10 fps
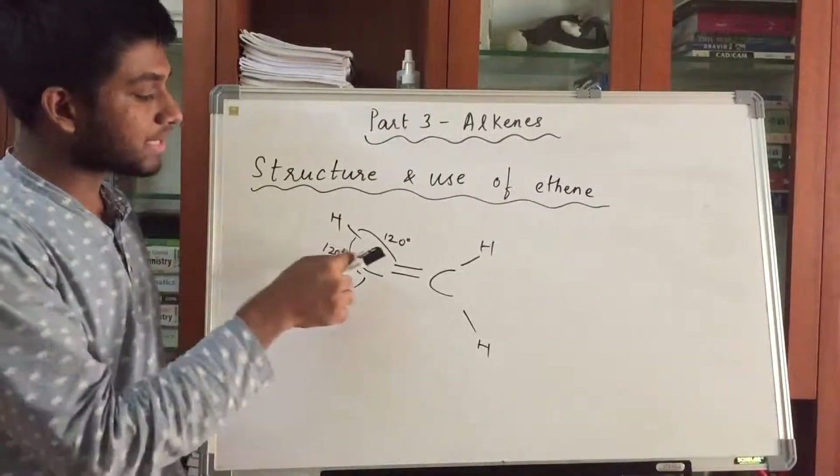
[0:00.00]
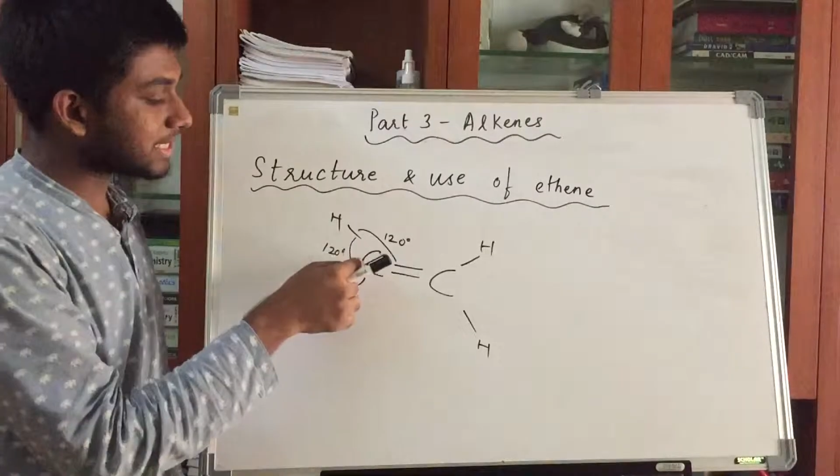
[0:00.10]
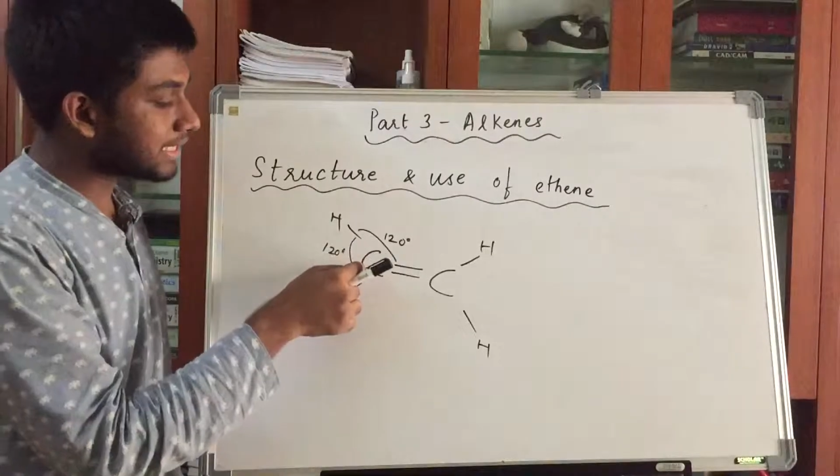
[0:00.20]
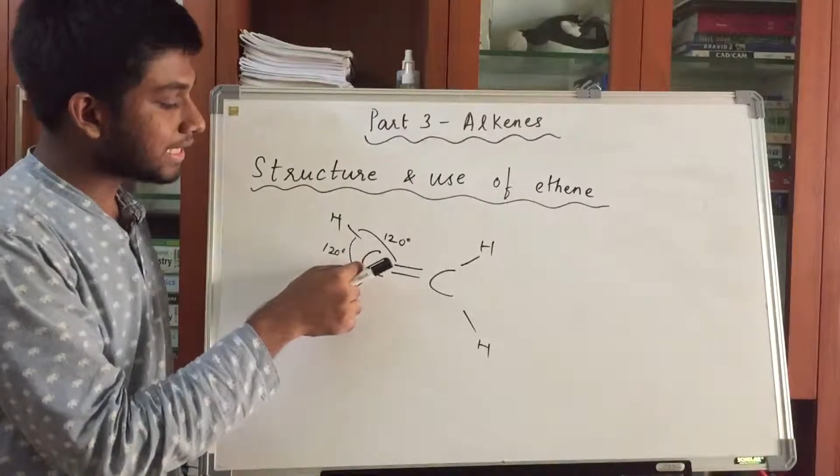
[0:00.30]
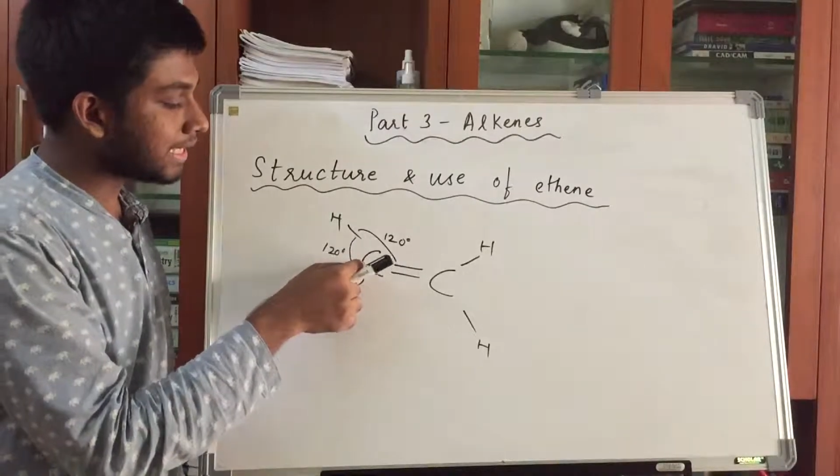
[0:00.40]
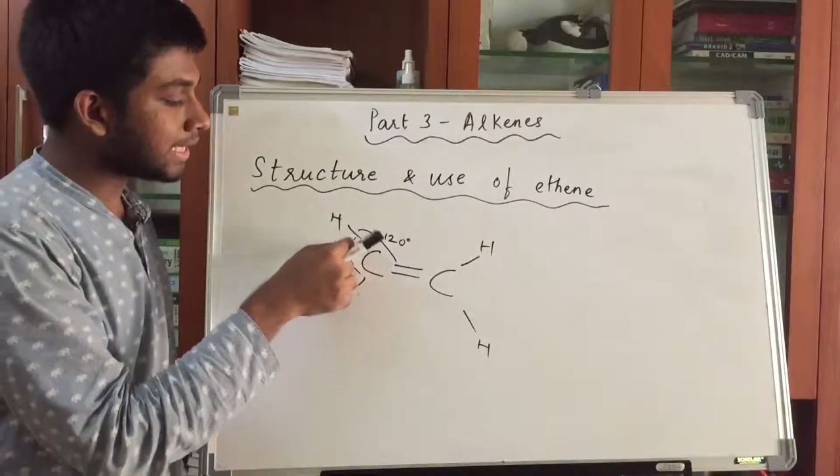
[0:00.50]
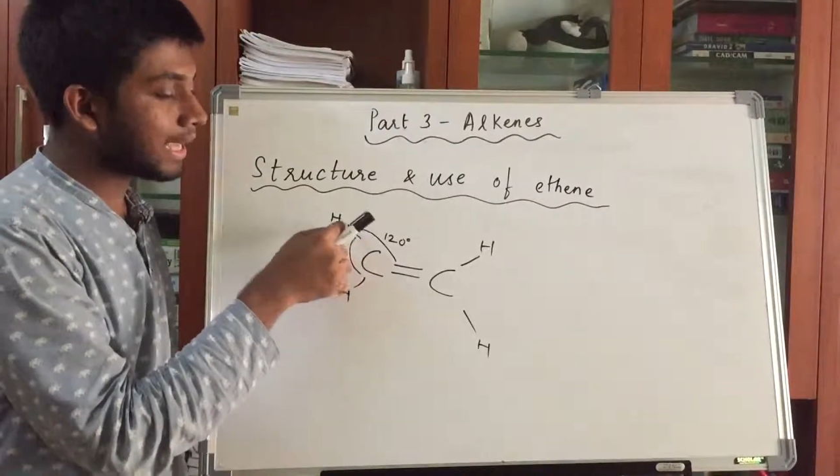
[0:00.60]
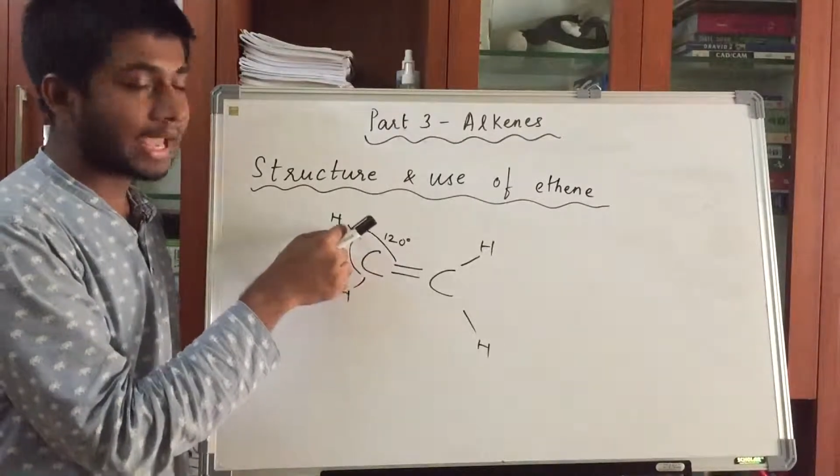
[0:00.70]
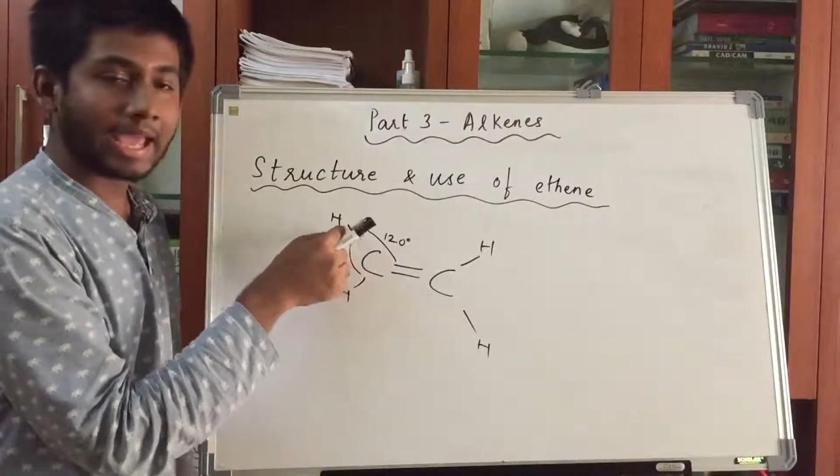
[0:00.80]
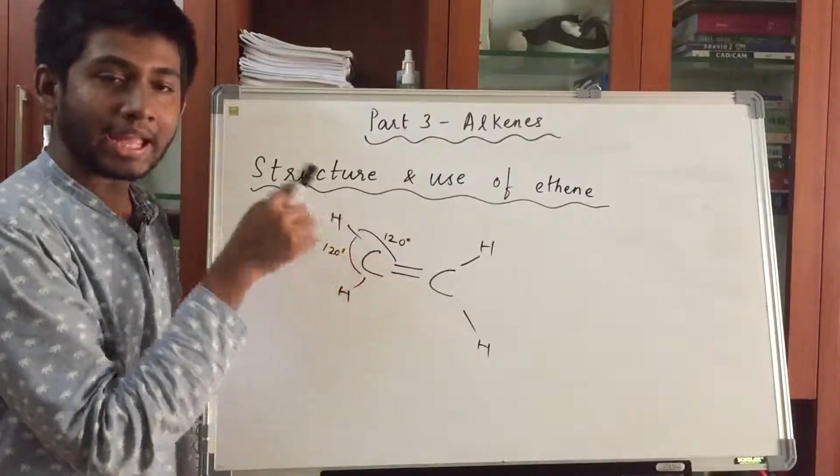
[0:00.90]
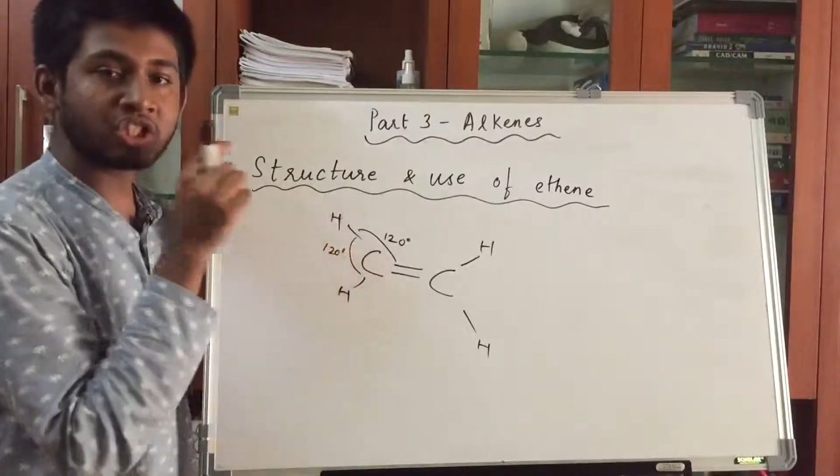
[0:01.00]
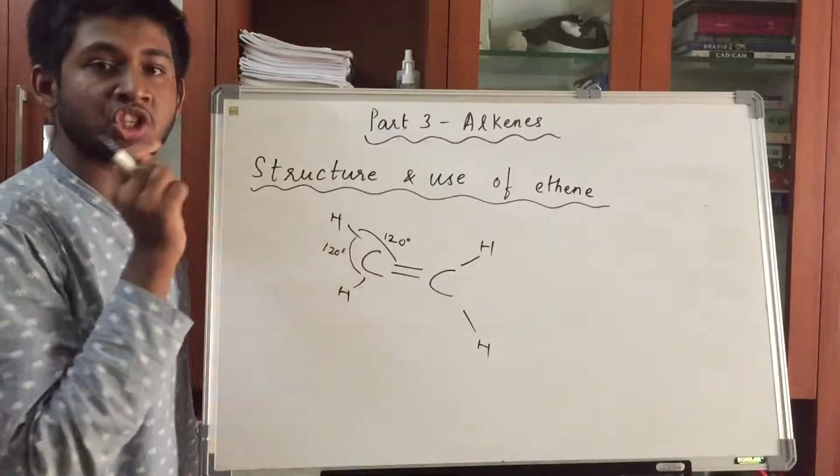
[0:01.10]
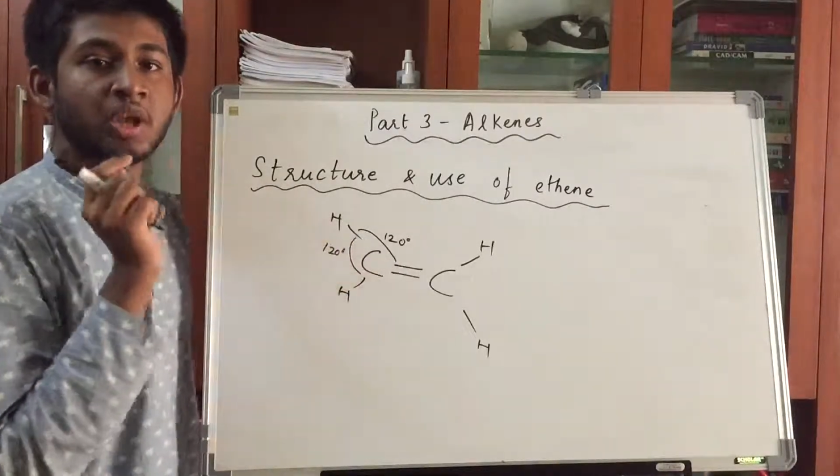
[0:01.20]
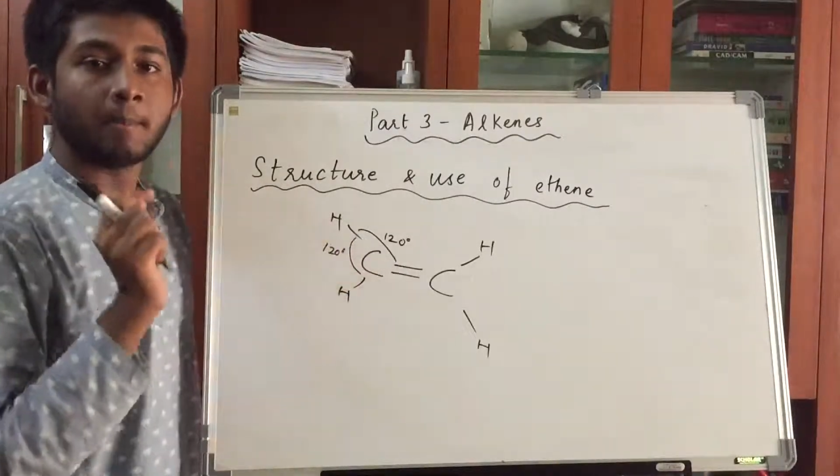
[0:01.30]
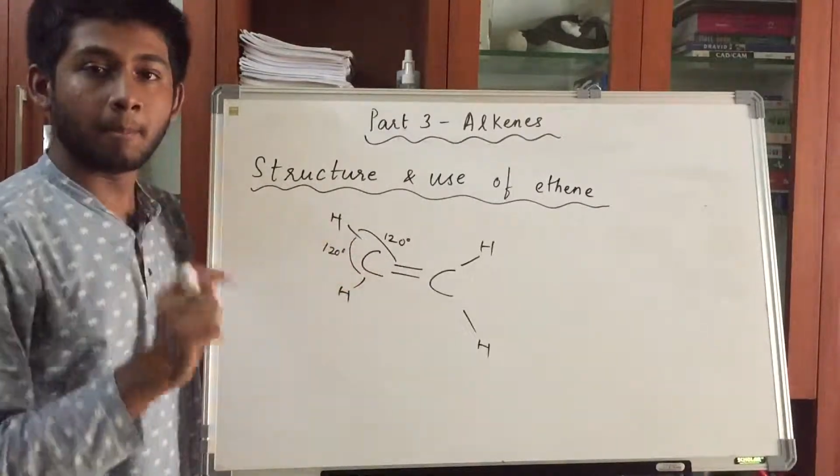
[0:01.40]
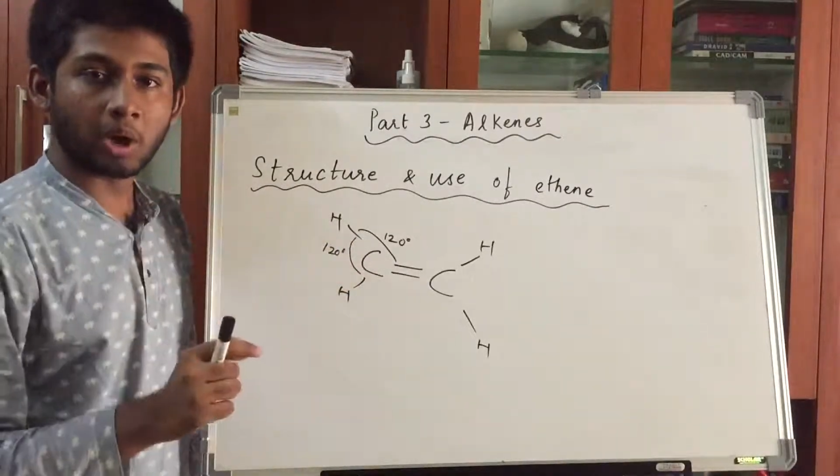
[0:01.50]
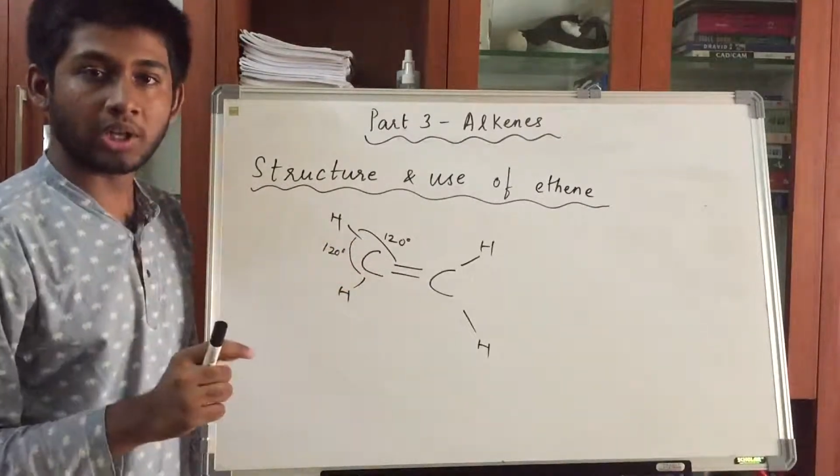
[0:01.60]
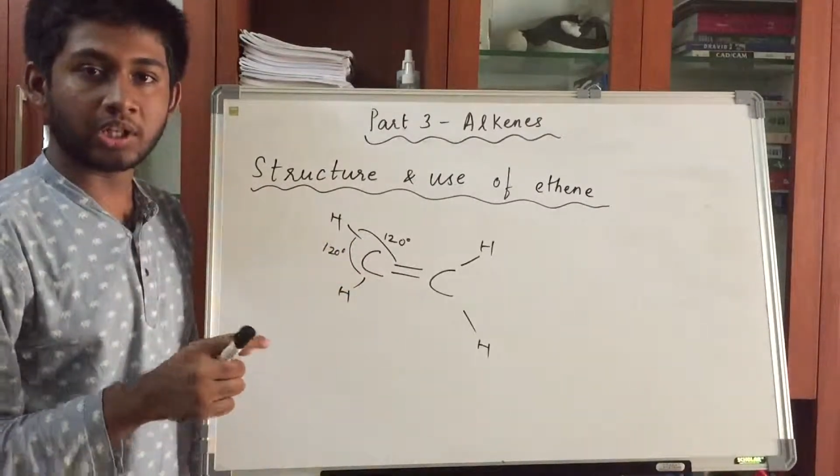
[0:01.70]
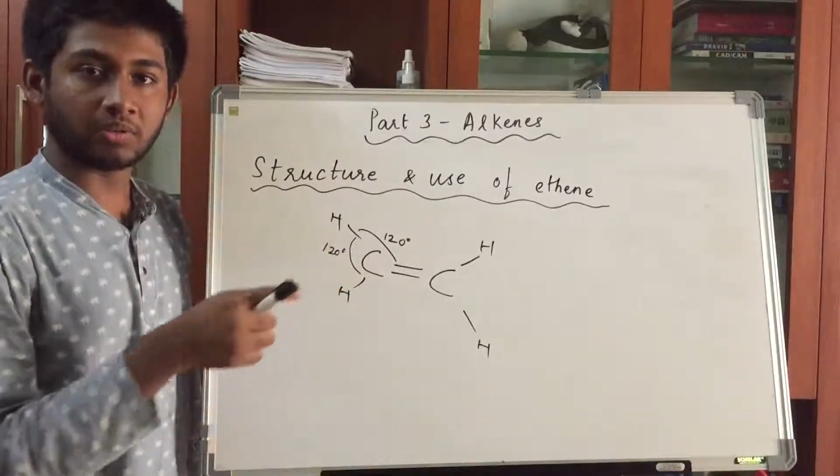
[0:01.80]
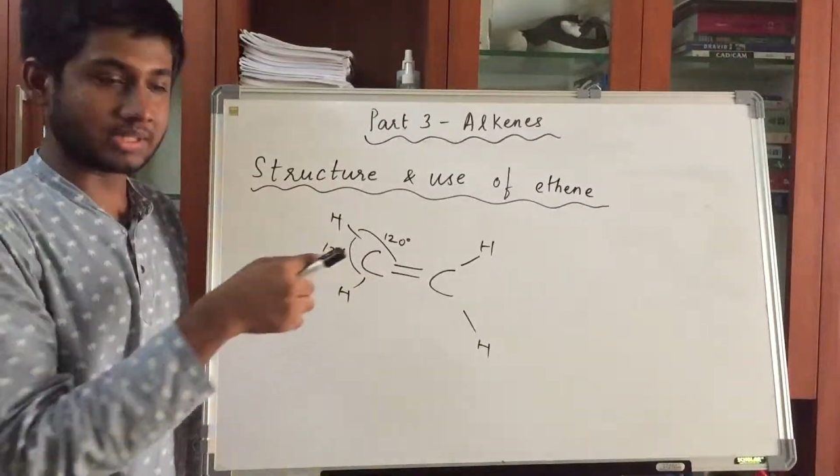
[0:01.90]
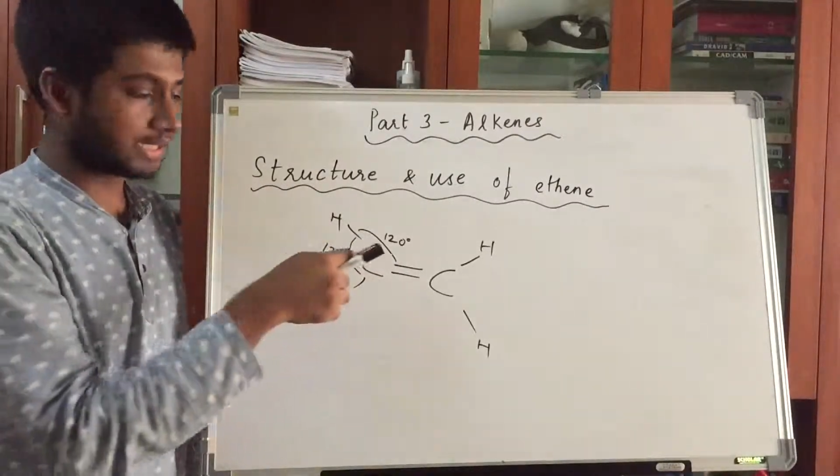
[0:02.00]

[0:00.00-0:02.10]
CH molecule,